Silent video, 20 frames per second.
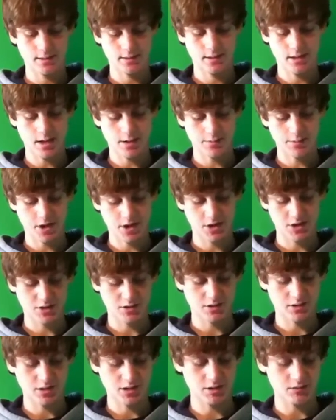I'm not sure
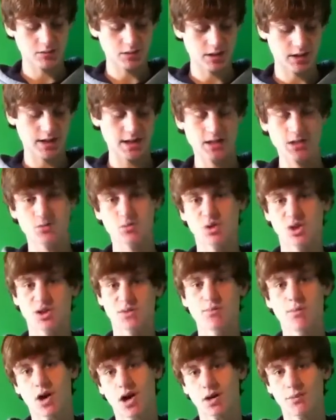this really has much
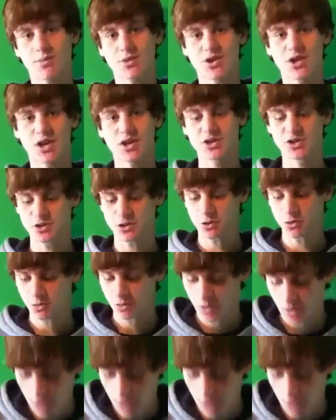mod potential,